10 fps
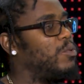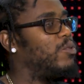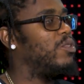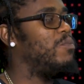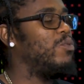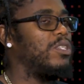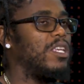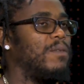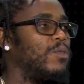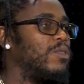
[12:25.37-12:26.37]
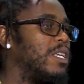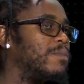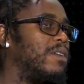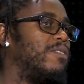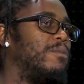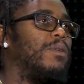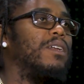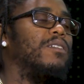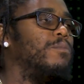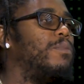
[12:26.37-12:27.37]
tune to music, say I have one
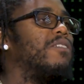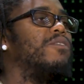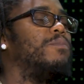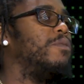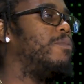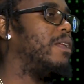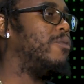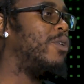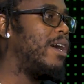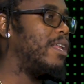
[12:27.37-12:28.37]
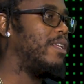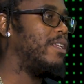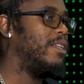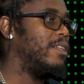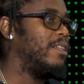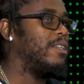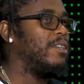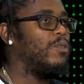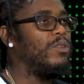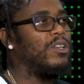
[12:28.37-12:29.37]
platinum plaque for put on the wall.
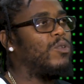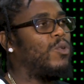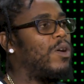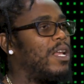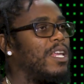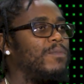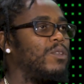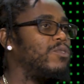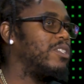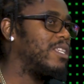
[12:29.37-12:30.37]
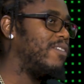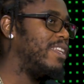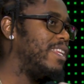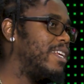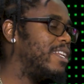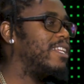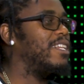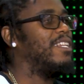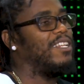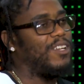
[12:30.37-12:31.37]
We know wall empty, we just have a nail
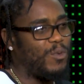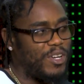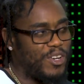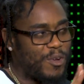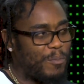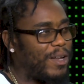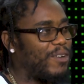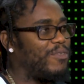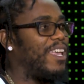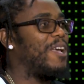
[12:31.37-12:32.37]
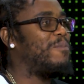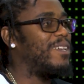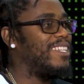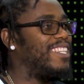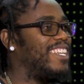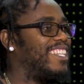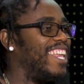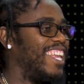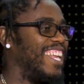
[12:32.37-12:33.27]
with no plaque for hang on it yet.